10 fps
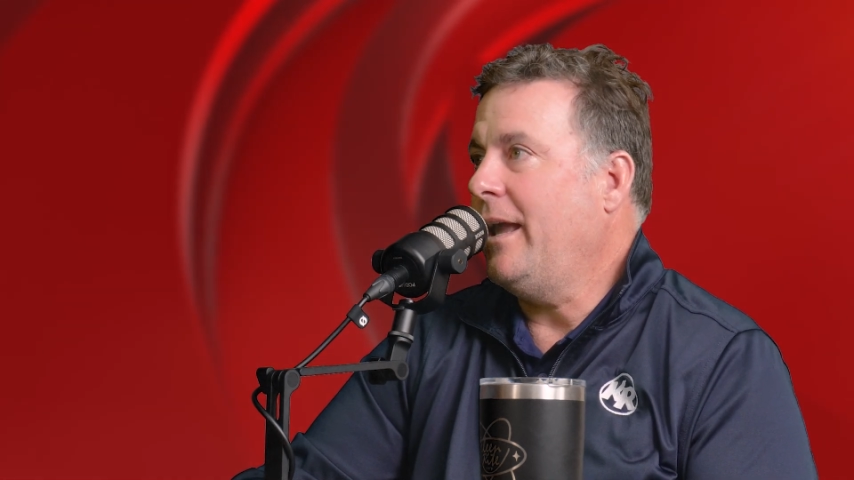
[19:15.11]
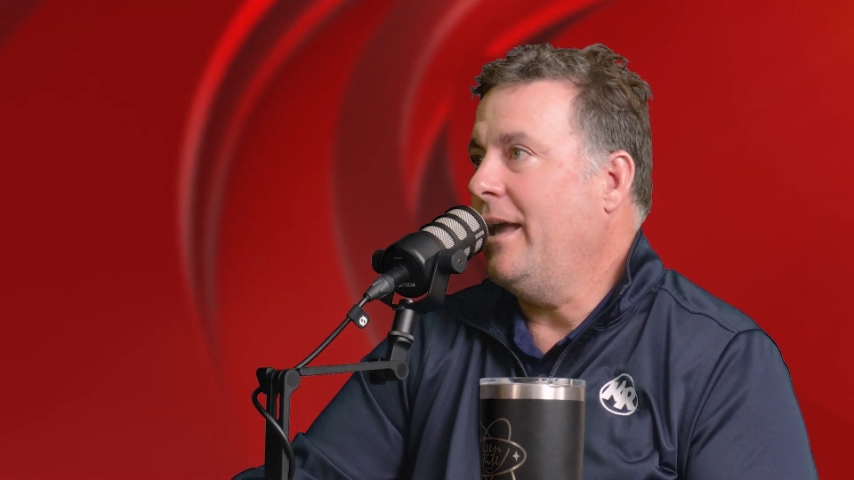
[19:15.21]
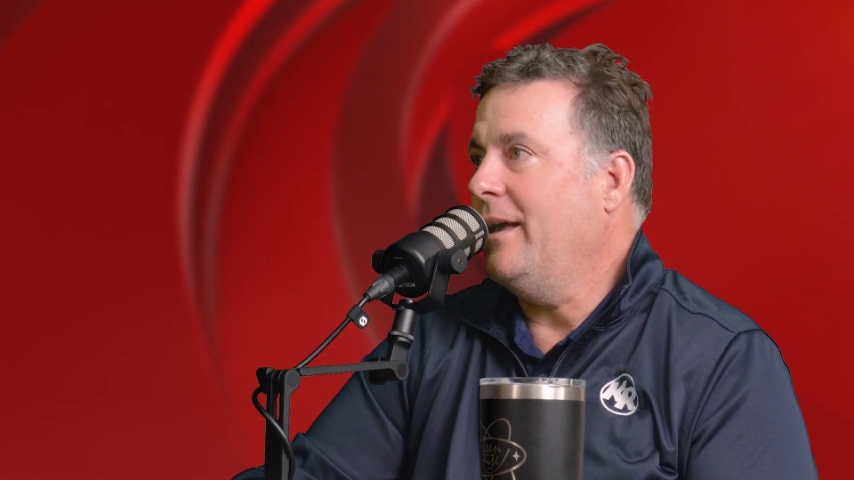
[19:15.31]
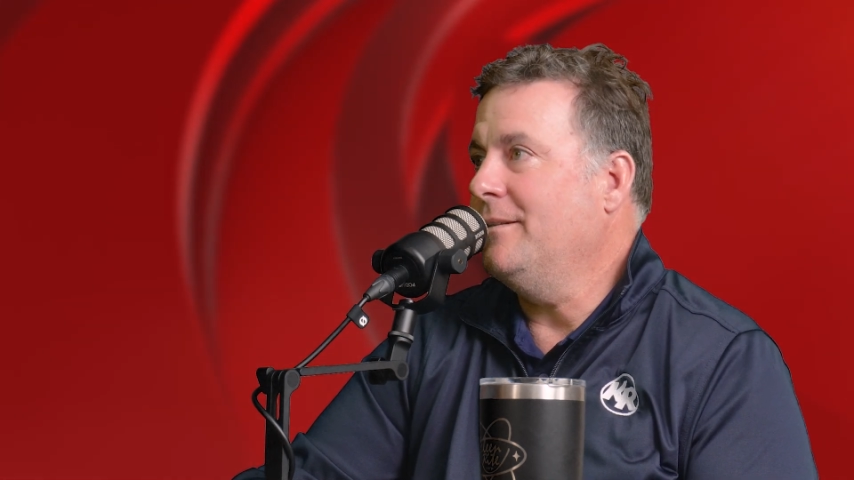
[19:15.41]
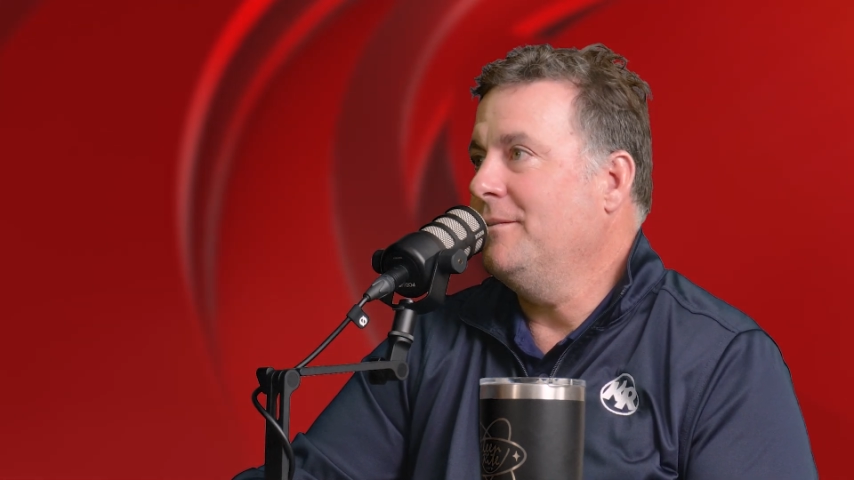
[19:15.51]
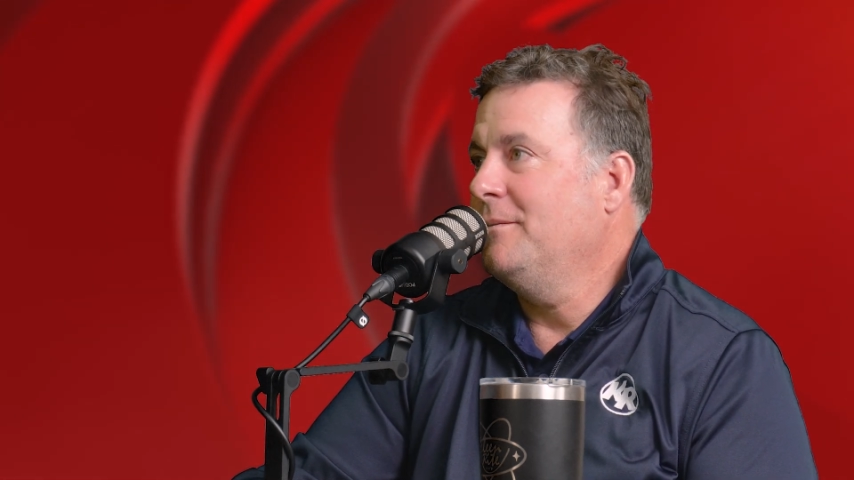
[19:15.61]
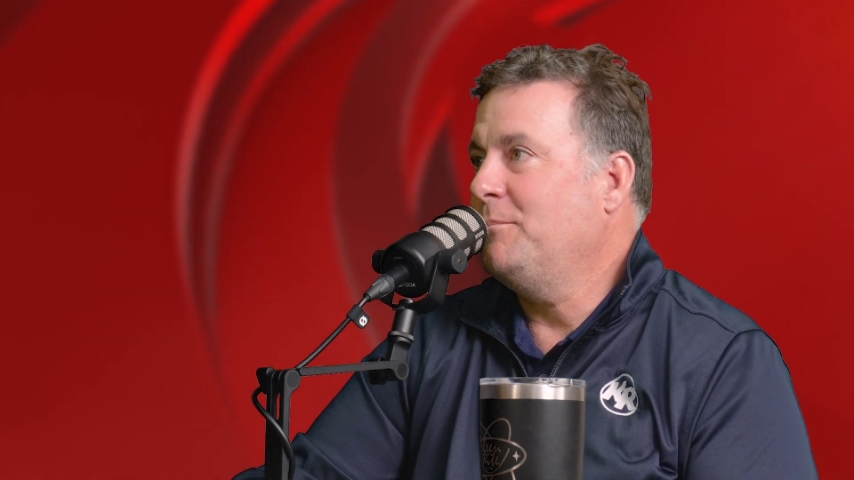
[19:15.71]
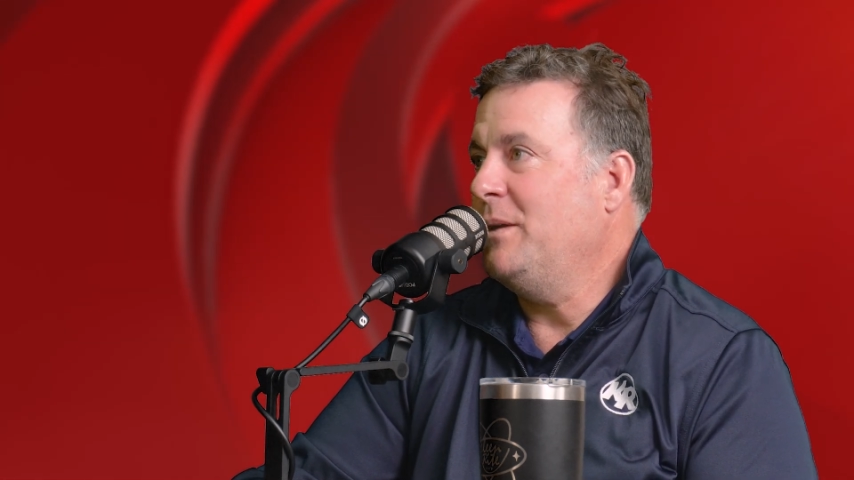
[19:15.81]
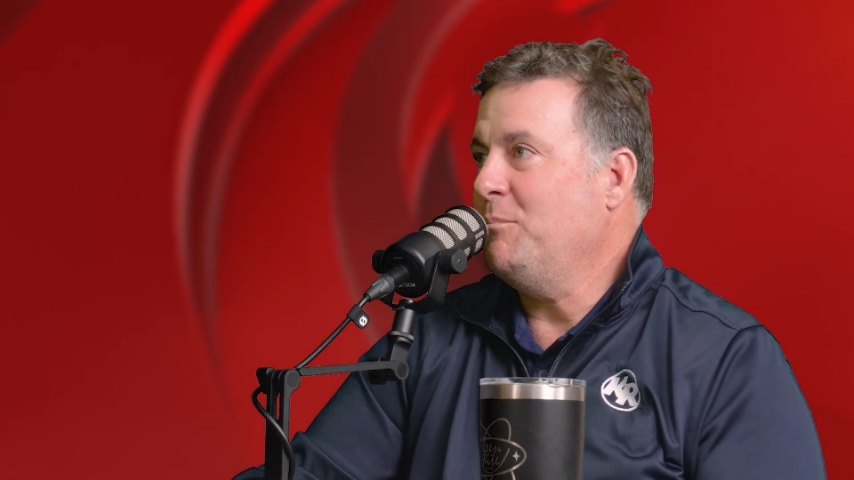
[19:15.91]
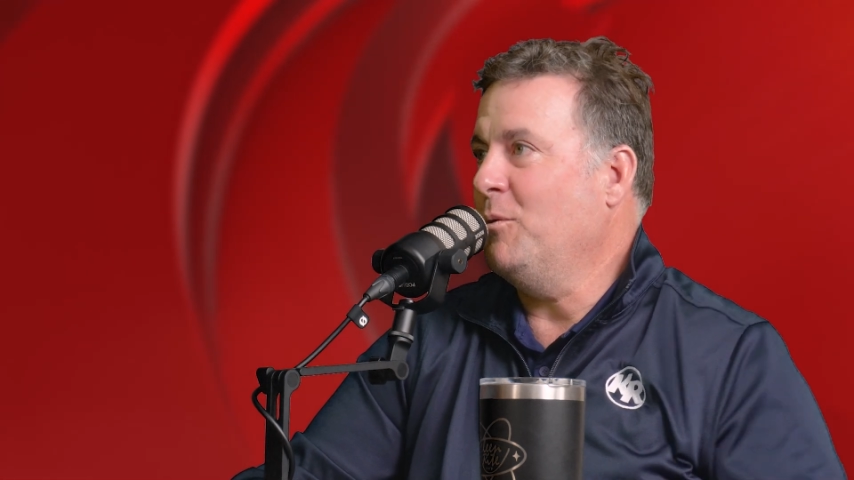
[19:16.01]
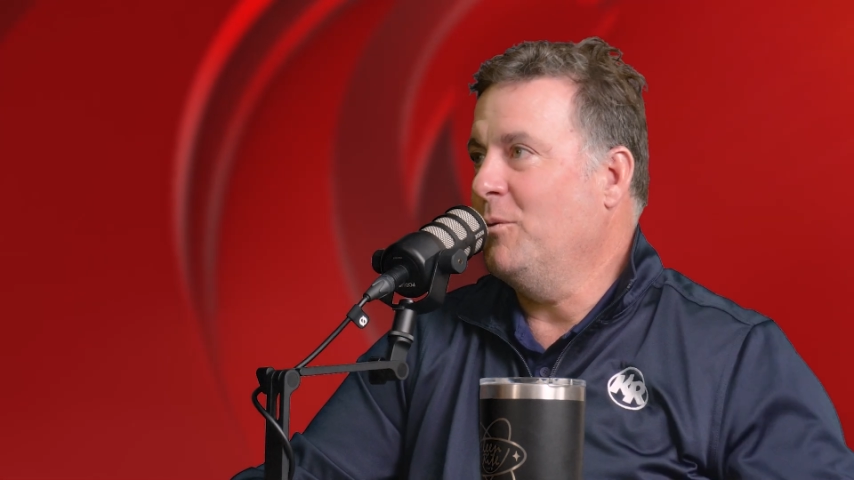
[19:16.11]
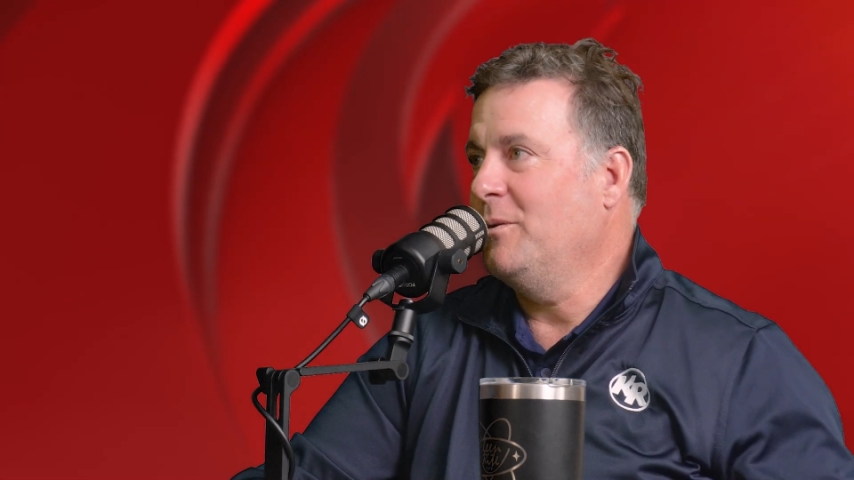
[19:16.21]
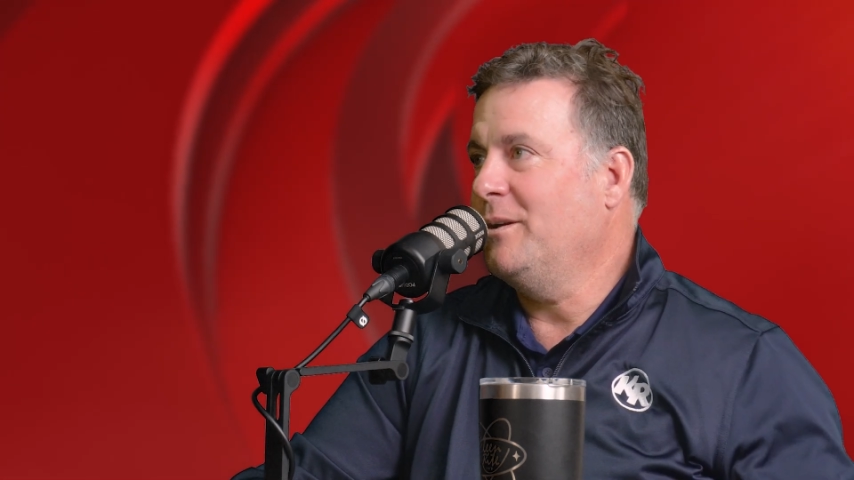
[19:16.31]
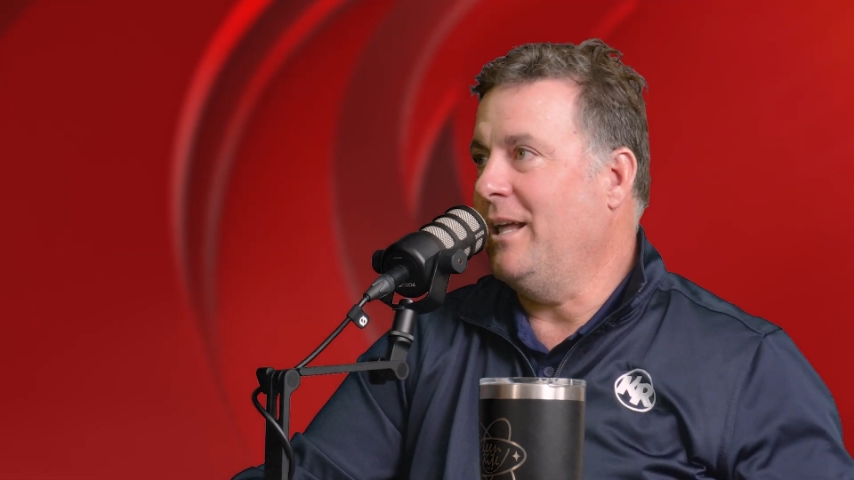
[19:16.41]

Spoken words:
and people